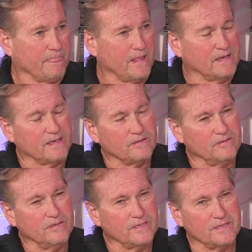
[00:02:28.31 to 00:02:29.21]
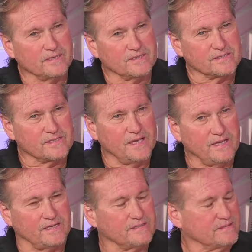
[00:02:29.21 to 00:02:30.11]
And I looked at this
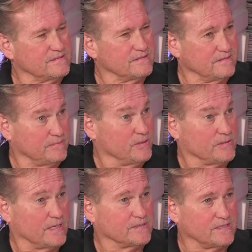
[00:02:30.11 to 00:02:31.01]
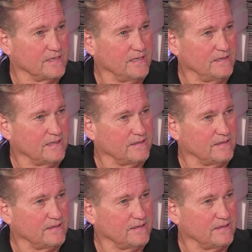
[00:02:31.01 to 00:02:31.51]
case in 2009 and I thought—